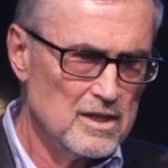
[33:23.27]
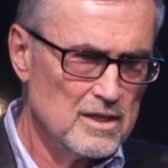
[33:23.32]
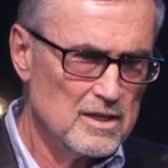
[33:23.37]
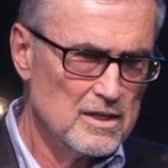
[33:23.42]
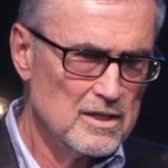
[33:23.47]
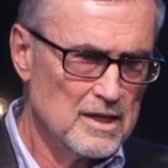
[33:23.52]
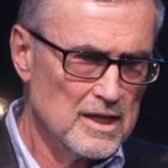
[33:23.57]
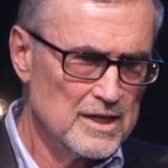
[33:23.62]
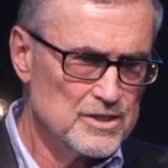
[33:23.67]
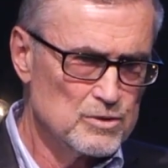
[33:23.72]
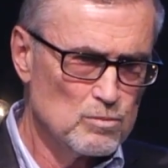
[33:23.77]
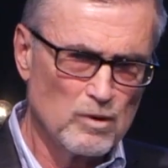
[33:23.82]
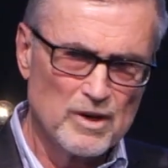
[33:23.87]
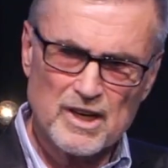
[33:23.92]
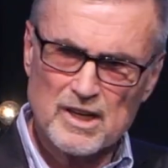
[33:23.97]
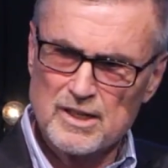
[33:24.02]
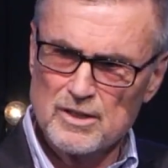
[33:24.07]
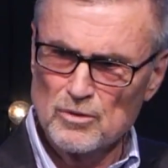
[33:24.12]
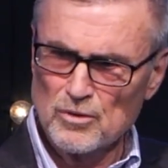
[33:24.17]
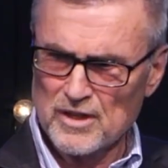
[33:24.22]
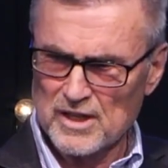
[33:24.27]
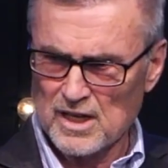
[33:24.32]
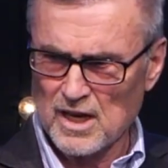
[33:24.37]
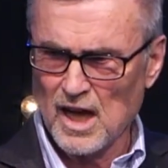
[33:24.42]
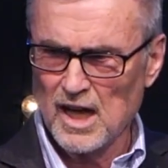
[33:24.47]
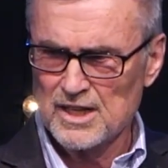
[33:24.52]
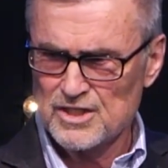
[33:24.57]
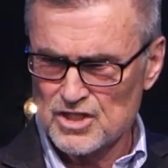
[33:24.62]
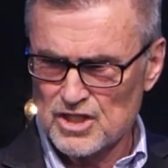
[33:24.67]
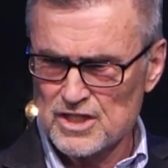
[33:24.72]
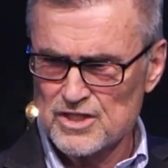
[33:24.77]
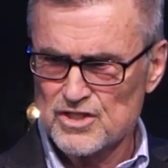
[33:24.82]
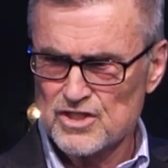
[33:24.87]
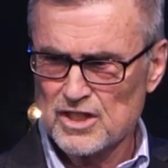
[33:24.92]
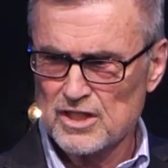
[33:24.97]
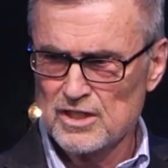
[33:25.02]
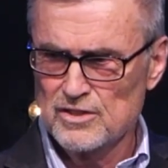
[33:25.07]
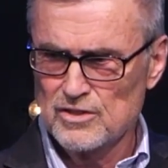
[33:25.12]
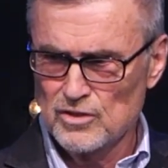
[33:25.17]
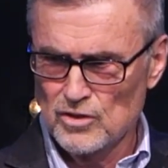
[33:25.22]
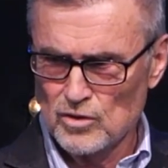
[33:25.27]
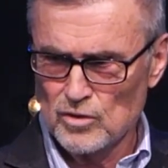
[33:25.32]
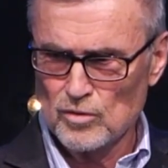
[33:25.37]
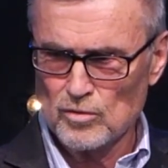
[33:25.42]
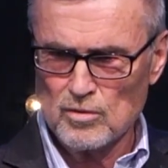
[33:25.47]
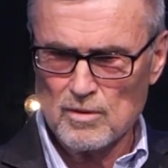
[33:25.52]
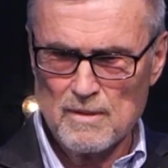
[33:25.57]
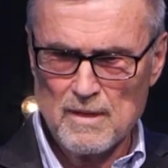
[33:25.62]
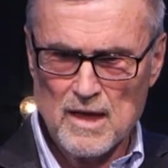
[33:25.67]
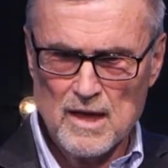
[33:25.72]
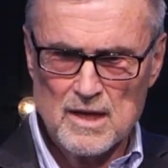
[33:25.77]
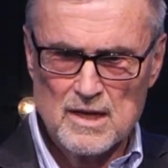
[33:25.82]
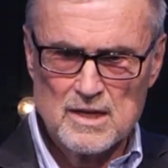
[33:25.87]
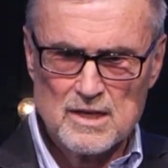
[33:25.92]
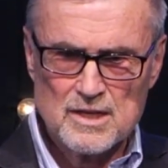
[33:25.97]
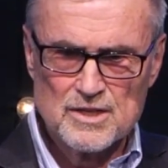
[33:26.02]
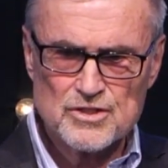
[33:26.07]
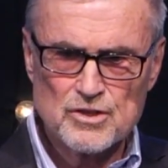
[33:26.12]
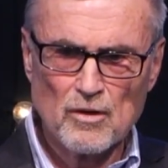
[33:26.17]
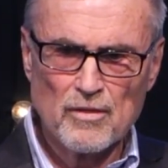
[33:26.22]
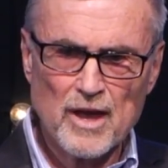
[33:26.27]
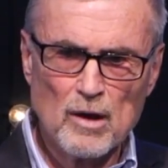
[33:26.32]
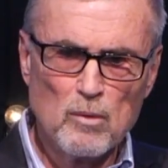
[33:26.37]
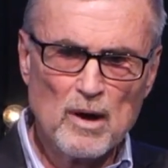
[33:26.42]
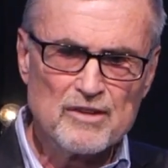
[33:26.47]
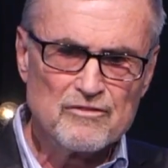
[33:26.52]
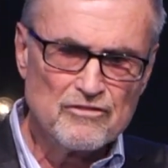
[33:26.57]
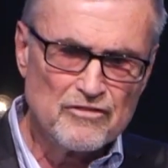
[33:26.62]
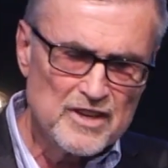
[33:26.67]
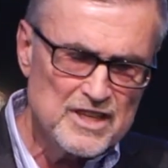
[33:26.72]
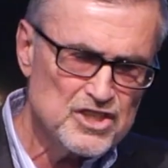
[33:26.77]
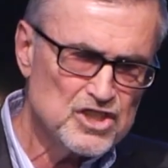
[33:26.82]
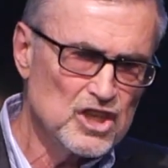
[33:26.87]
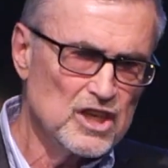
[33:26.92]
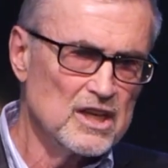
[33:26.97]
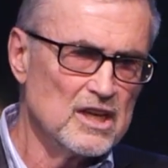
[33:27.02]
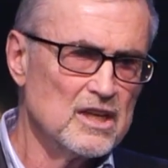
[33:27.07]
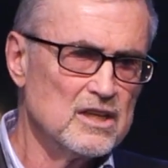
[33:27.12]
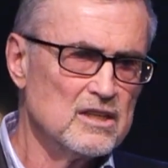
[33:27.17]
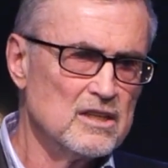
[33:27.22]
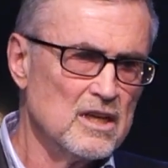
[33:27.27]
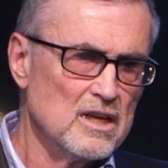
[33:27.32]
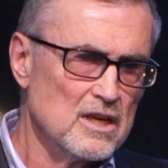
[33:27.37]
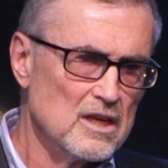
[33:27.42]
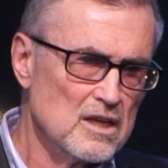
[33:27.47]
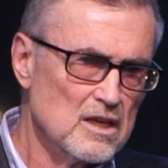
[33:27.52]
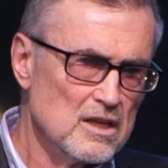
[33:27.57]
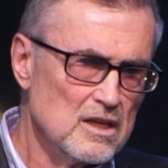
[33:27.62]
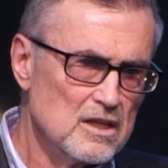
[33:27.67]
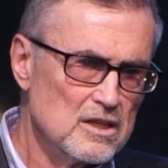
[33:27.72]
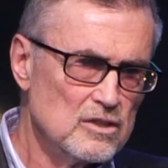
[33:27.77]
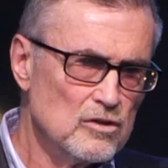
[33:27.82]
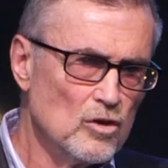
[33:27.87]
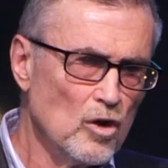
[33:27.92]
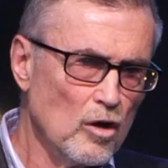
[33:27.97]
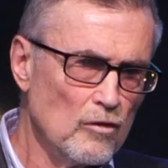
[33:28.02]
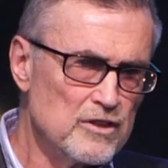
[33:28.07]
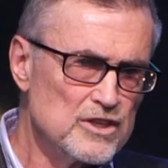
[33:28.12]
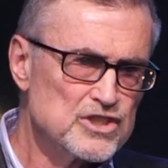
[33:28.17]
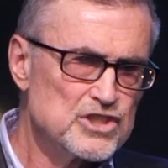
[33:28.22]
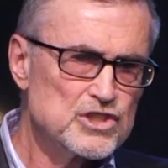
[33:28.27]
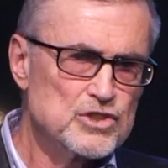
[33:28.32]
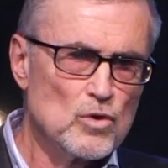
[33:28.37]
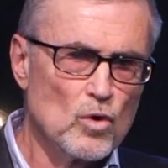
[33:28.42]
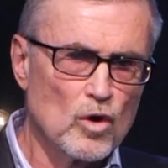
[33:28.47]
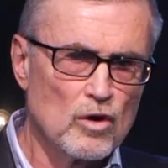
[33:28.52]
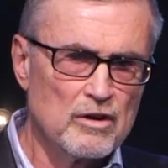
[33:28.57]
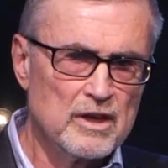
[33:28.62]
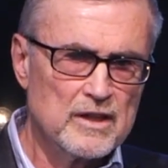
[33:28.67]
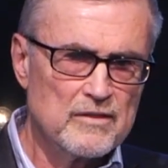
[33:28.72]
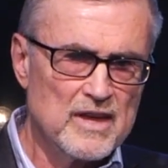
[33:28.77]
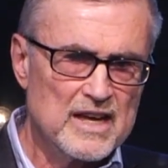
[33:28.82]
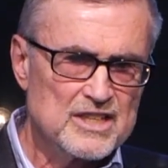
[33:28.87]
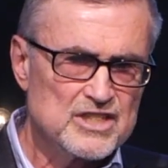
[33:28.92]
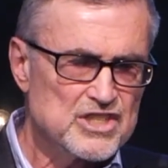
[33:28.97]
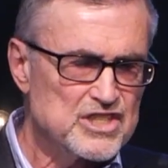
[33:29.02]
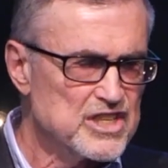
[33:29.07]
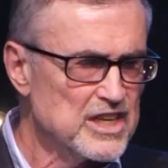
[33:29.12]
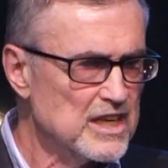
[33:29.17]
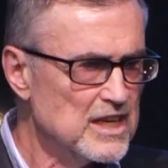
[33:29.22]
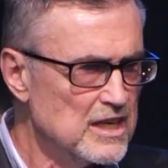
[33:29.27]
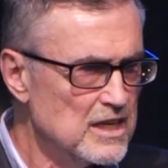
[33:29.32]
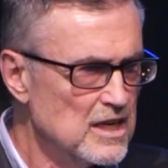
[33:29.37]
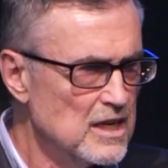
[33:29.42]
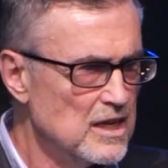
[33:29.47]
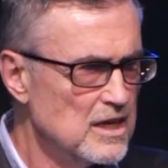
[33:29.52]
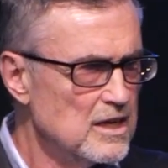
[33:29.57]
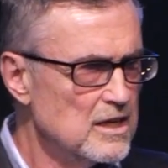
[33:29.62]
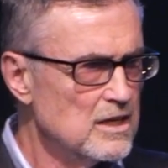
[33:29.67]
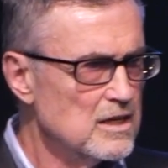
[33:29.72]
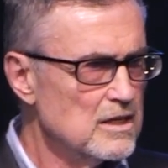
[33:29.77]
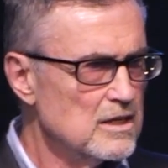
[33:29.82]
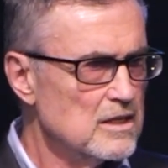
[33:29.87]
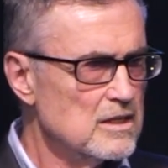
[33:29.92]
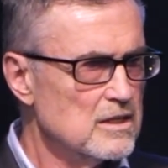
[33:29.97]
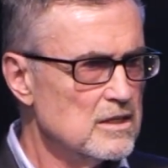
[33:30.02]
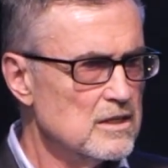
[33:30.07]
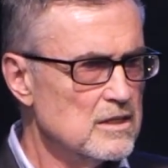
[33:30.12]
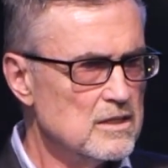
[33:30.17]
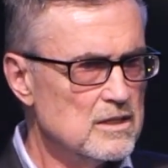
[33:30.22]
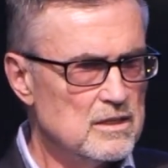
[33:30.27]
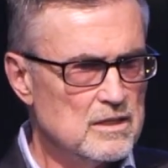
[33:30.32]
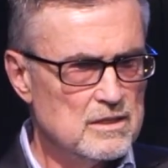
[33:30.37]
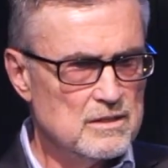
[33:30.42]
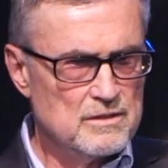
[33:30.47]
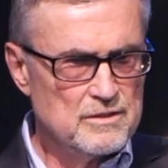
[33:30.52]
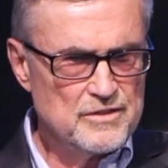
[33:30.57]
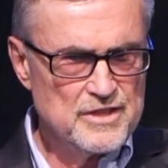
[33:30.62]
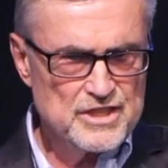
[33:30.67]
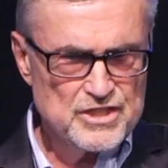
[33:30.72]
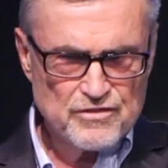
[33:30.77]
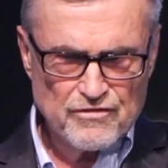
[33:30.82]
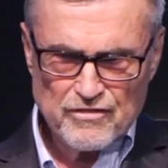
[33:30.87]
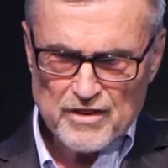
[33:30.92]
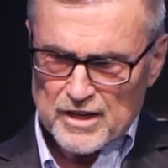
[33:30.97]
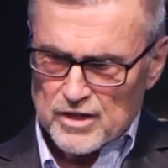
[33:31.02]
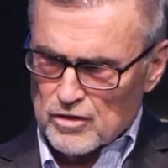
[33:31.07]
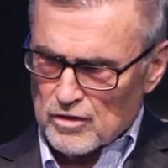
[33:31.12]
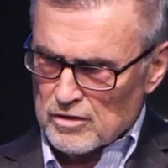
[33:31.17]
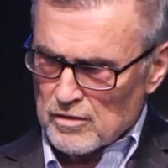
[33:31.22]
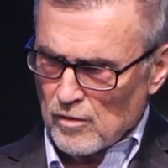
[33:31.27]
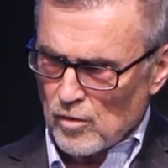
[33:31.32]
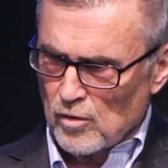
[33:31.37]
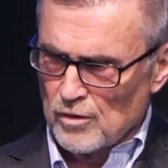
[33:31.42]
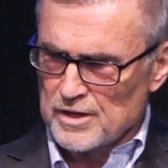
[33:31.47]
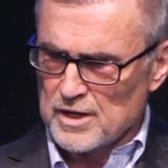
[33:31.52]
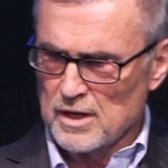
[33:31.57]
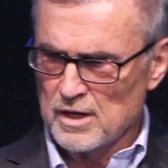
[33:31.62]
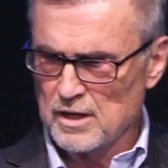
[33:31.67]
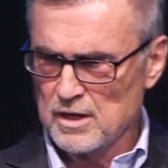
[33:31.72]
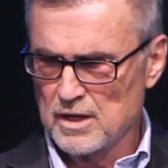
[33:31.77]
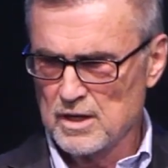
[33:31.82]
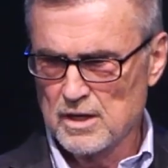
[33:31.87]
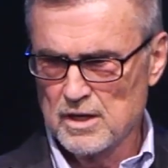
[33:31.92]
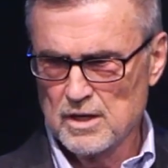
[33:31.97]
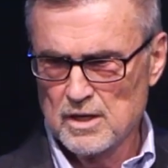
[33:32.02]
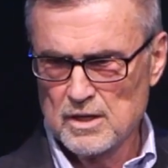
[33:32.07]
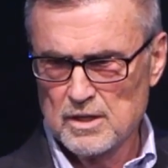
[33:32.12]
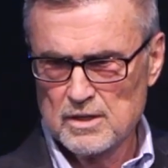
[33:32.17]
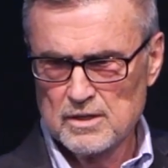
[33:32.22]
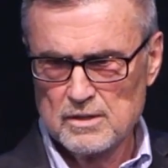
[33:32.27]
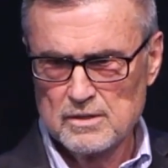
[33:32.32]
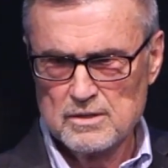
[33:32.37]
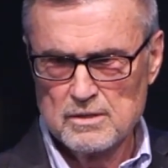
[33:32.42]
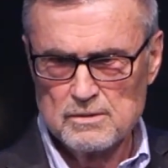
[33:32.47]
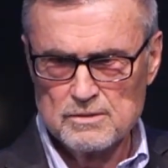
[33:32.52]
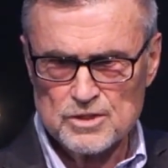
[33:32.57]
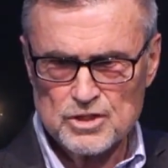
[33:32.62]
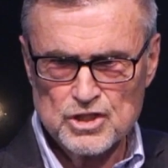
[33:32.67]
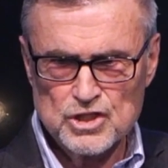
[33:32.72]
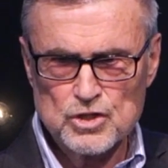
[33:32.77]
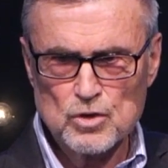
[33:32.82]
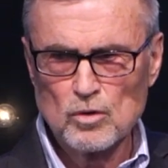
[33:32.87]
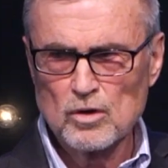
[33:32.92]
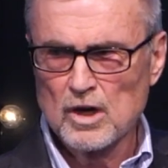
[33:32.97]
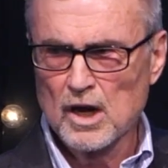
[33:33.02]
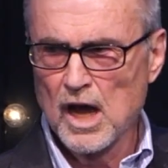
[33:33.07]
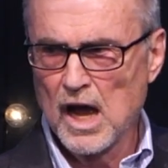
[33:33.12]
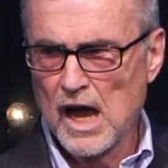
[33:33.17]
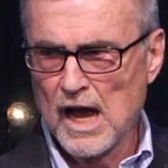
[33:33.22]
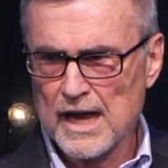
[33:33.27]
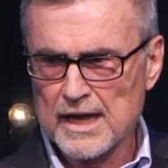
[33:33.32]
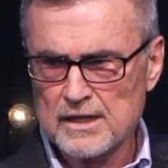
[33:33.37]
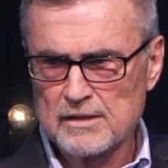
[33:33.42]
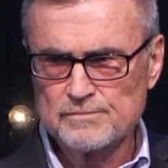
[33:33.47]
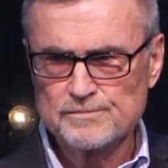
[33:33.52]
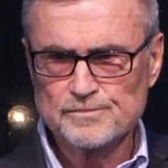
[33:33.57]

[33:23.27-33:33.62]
That's what a guilty conscience can do. So they went fishing, and you know the story. They see this figure on the shoreline,